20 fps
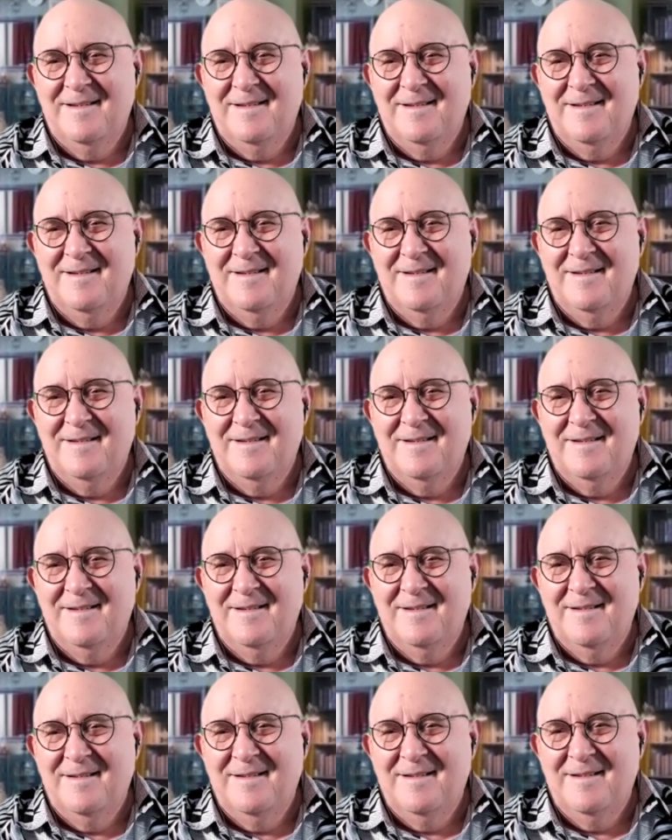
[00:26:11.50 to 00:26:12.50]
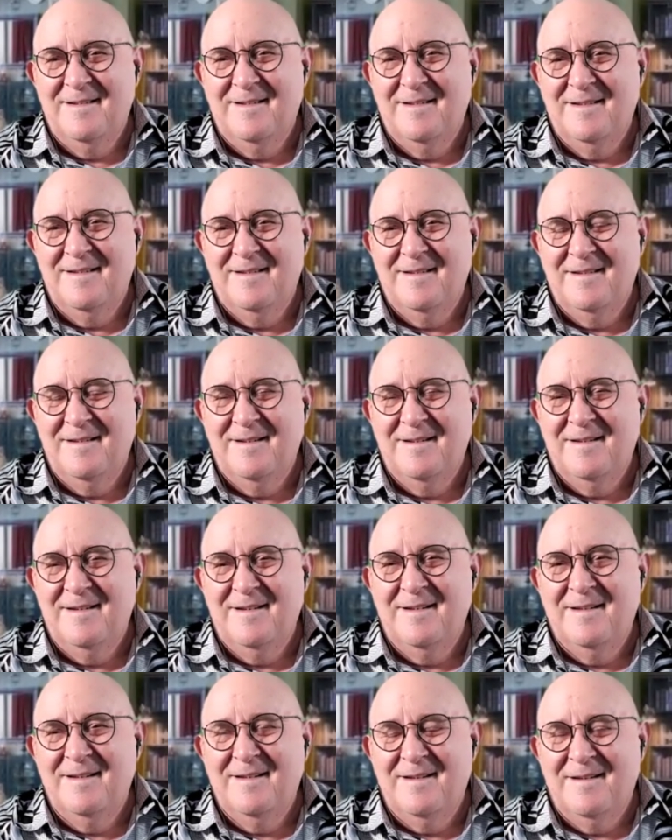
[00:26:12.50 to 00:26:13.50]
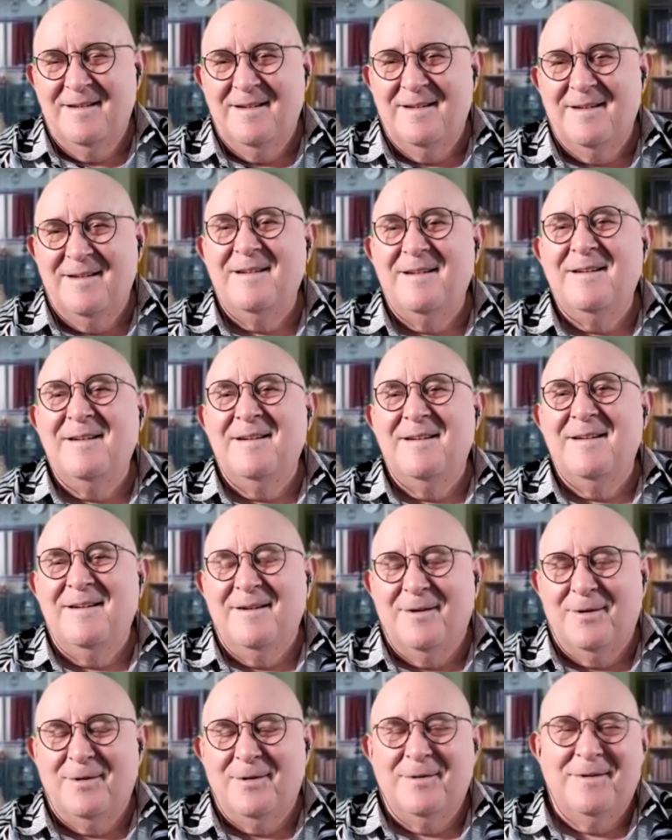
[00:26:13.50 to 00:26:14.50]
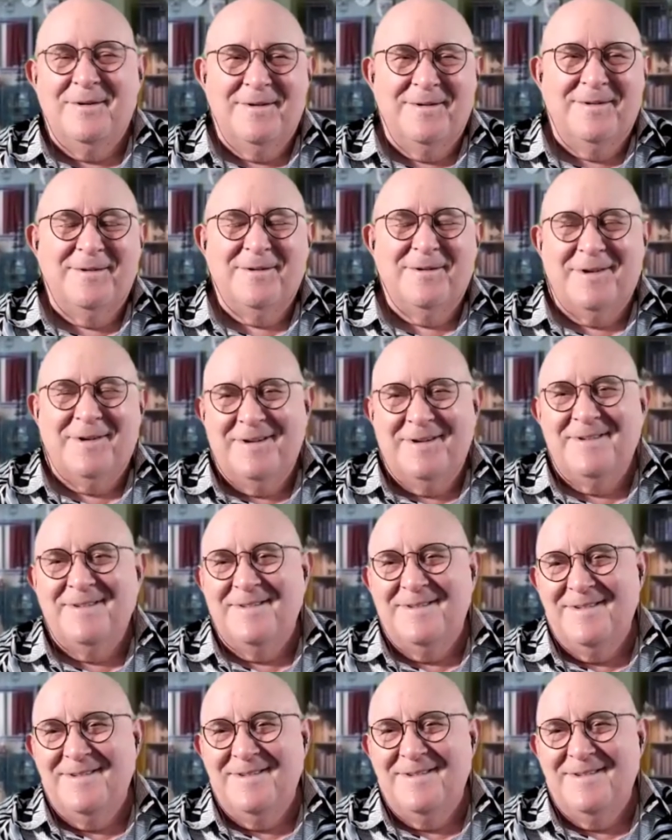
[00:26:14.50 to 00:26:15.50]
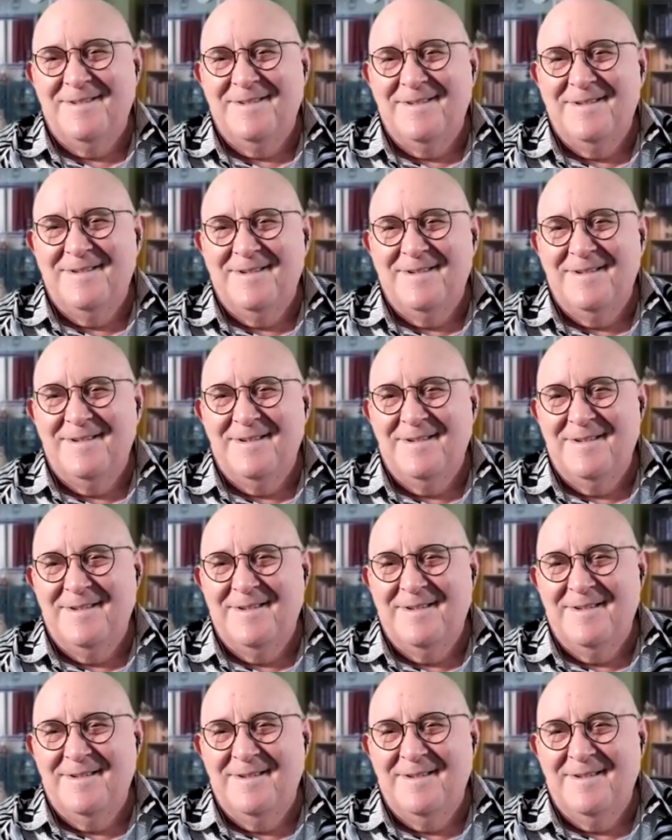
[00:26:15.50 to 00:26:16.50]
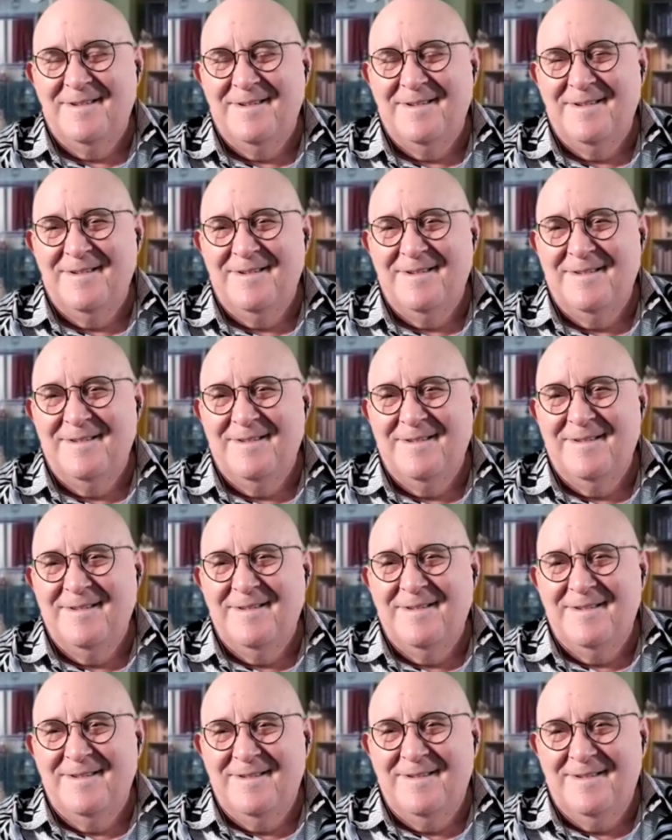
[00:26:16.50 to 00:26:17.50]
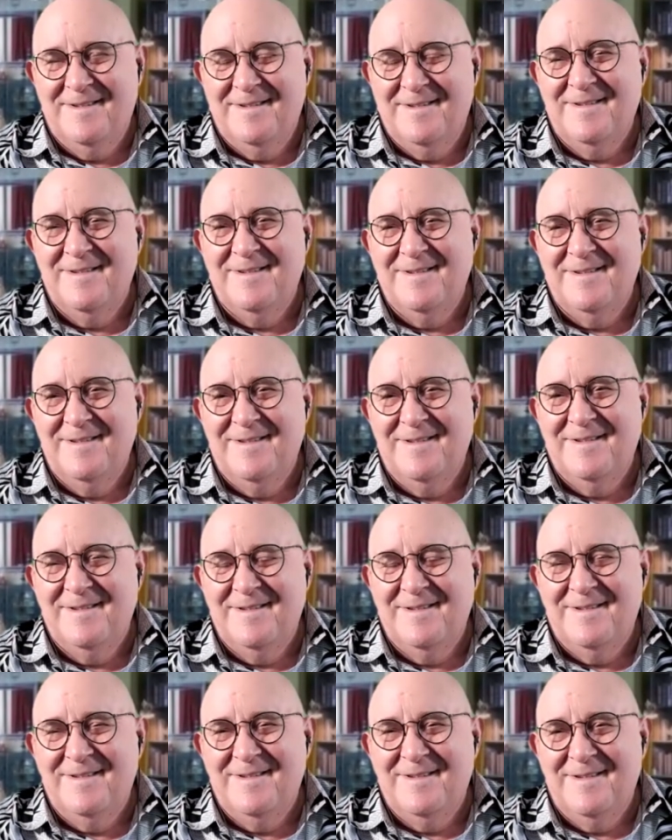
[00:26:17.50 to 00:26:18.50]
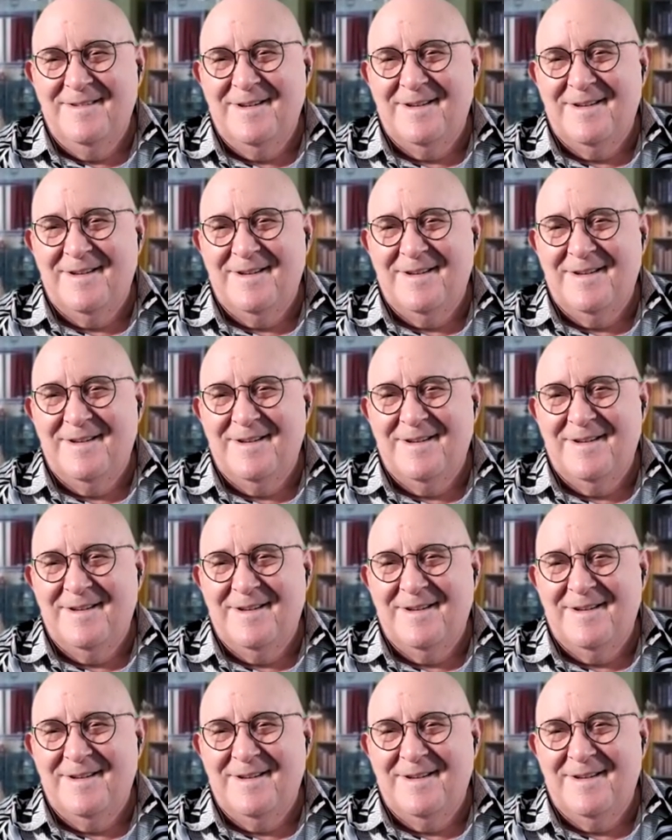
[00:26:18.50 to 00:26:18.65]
No words are spoken by the person on screen.